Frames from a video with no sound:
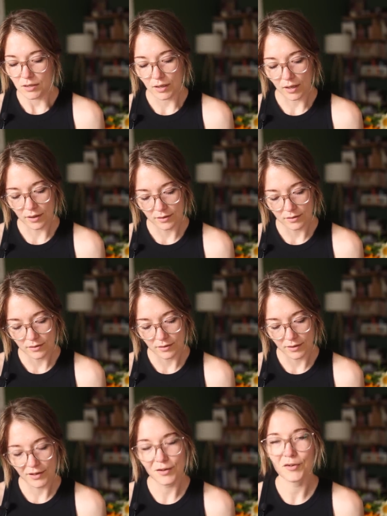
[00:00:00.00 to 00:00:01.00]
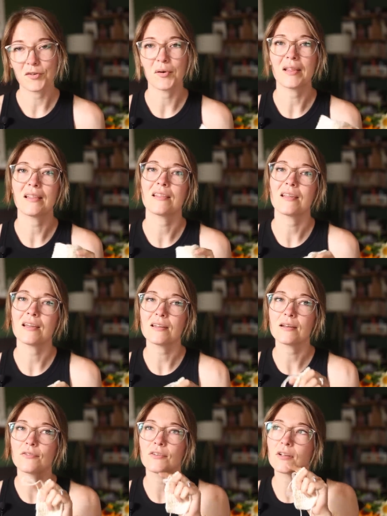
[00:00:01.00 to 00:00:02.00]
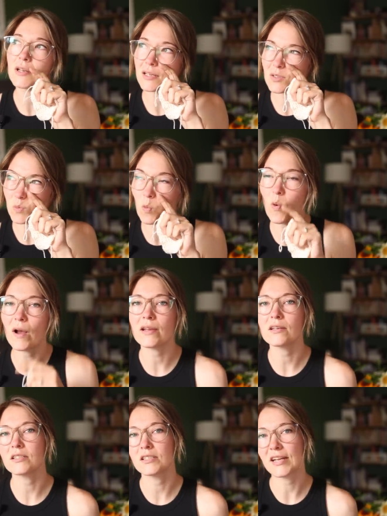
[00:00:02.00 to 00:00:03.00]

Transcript: yeah, I don't know. I like the idea of a nice white